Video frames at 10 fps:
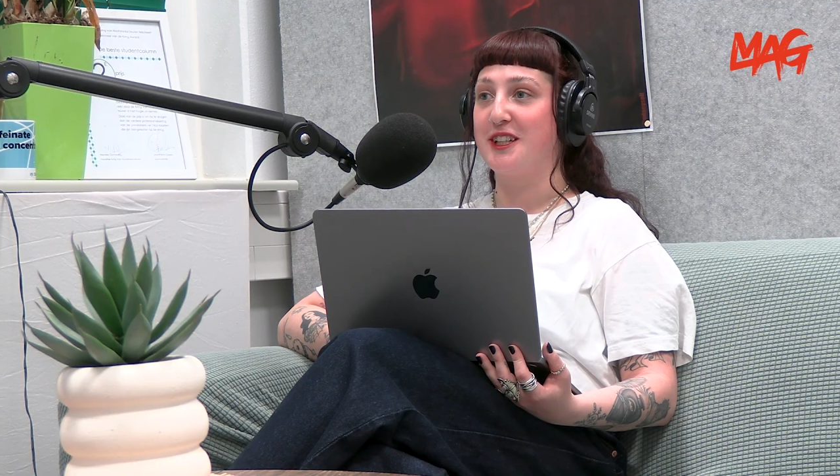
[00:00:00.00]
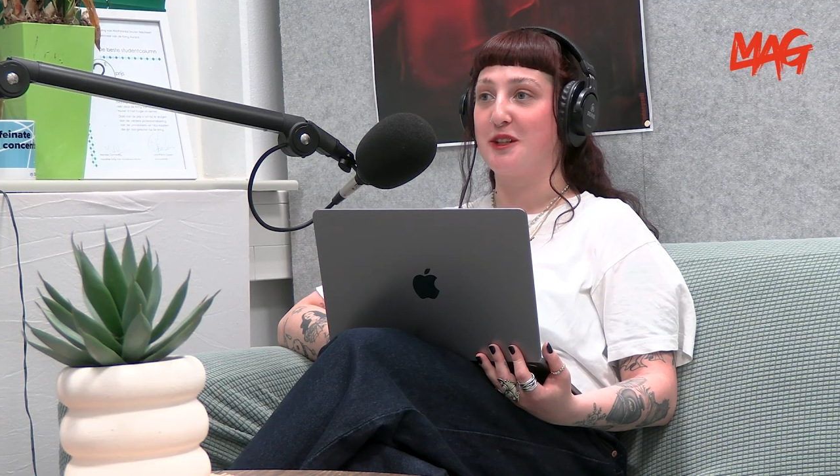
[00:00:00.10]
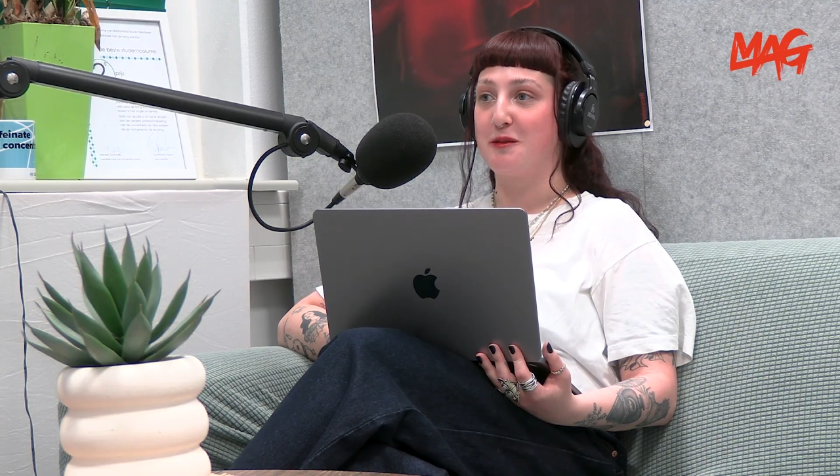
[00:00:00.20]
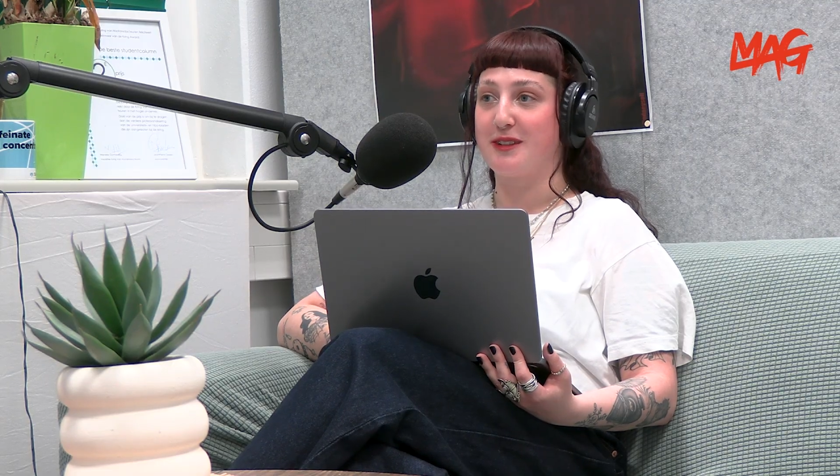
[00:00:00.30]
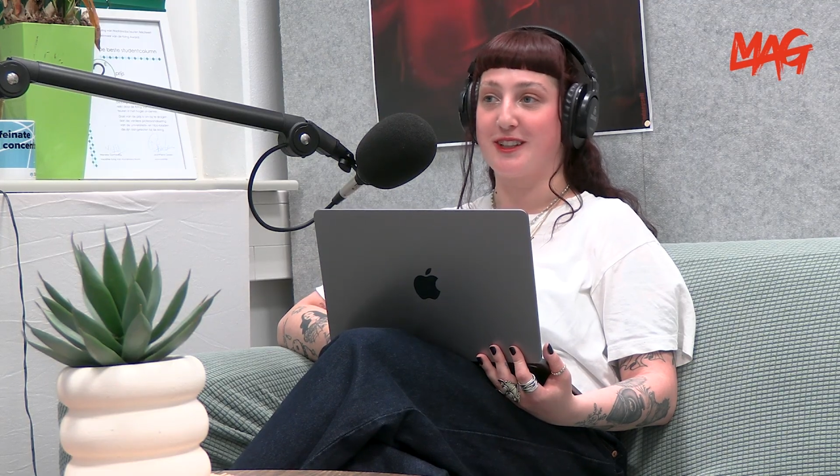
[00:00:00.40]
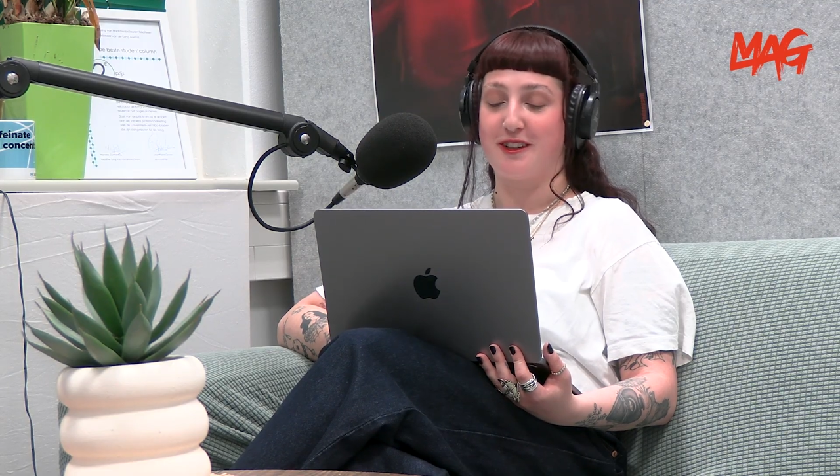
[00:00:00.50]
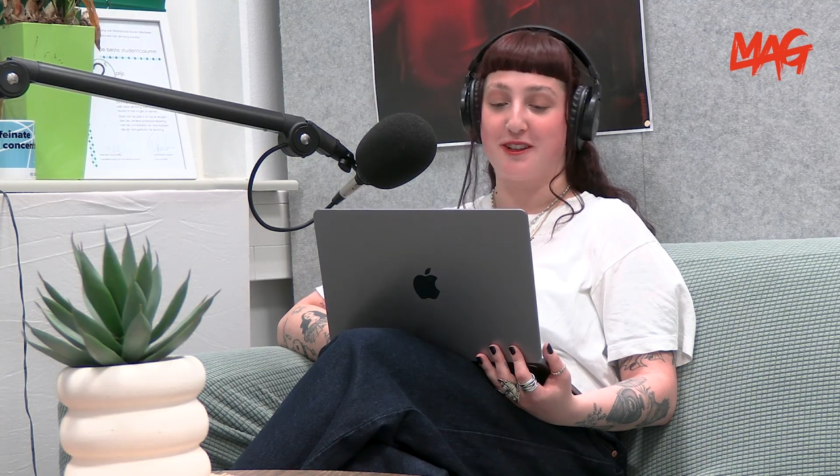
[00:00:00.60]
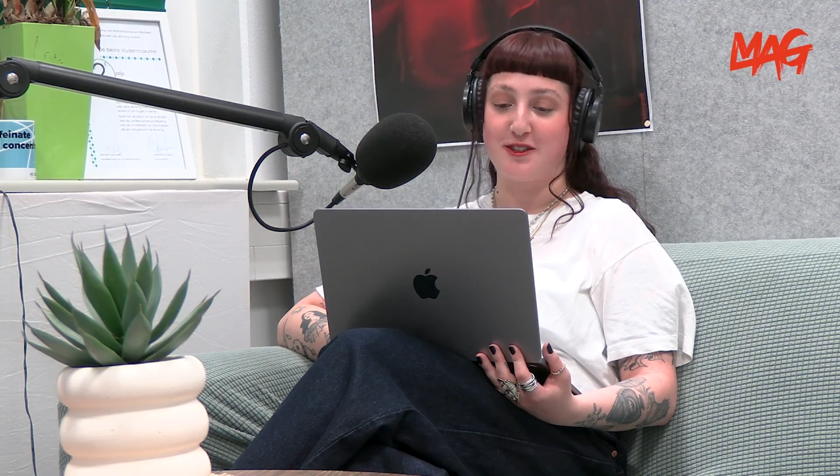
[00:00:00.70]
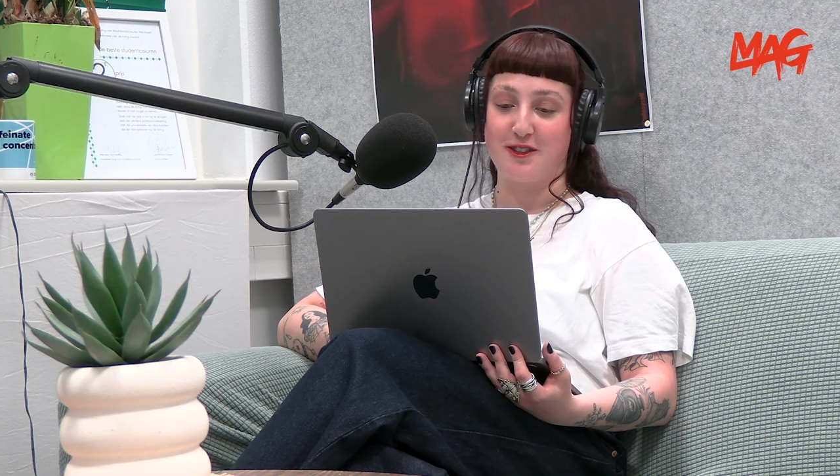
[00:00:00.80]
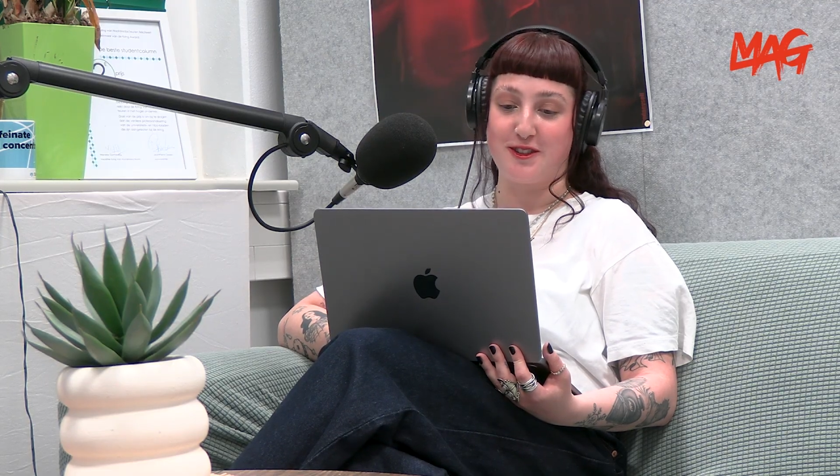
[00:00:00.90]
legal
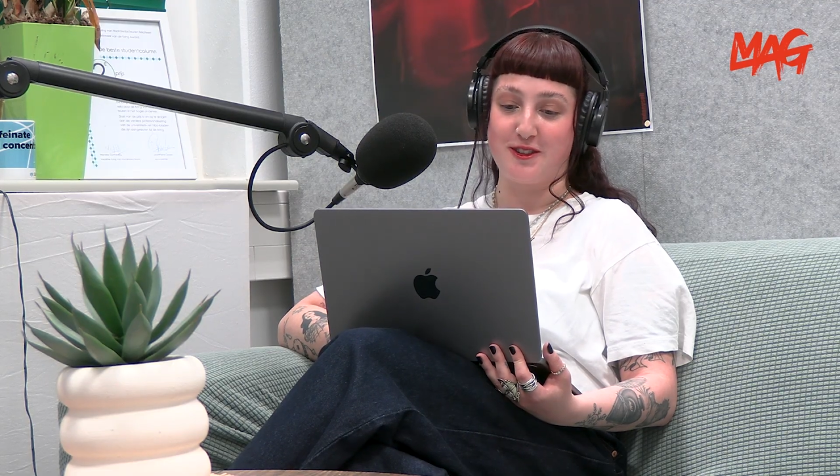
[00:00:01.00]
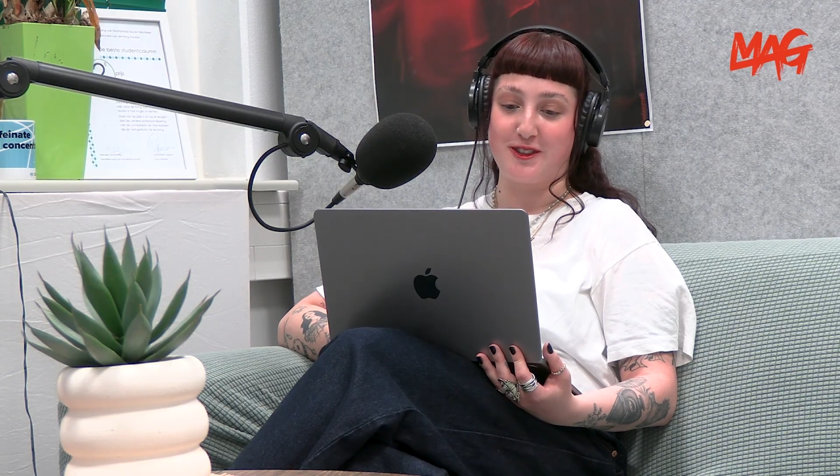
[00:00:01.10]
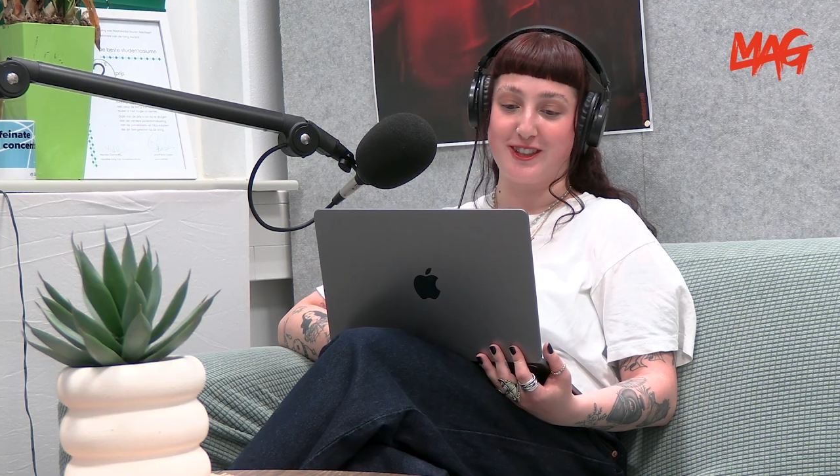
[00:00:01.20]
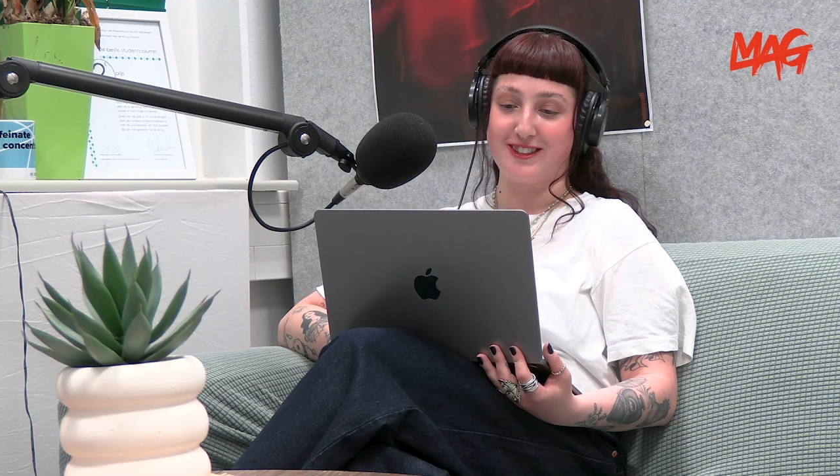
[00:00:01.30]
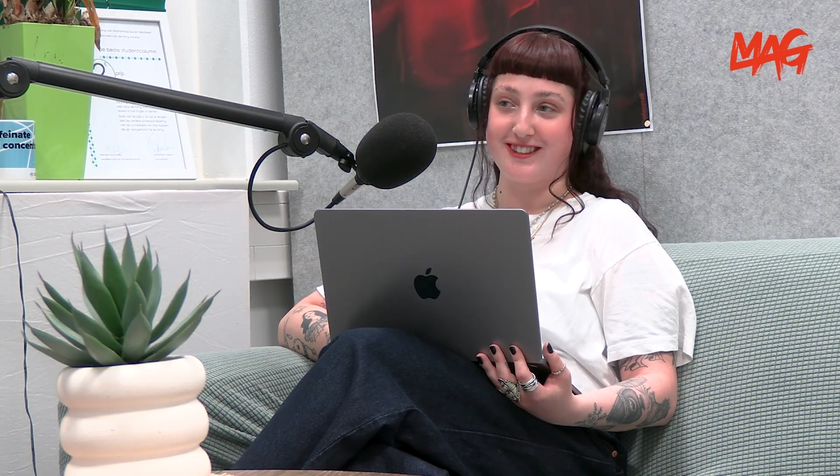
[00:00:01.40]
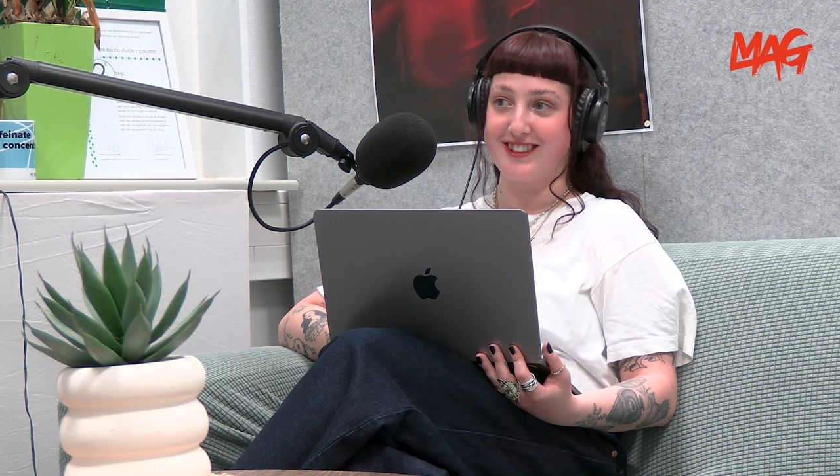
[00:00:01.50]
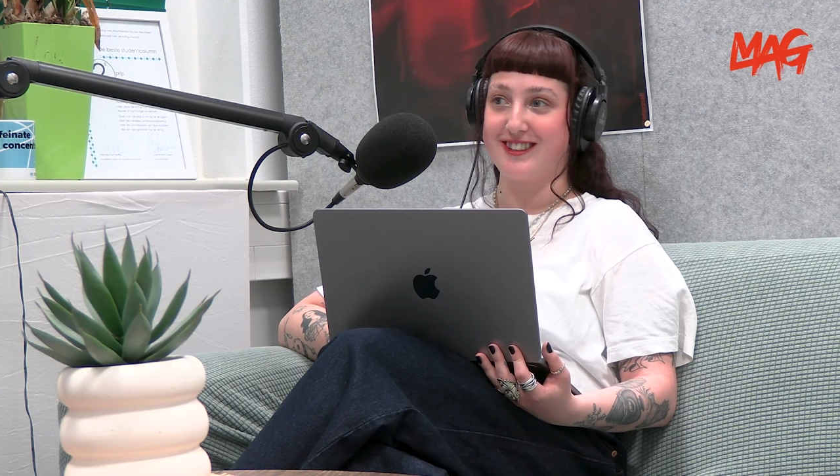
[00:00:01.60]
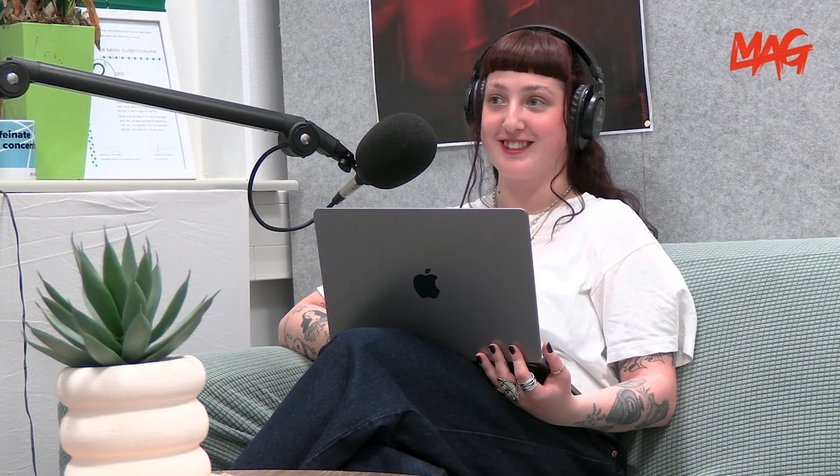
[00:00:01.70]
psychology student.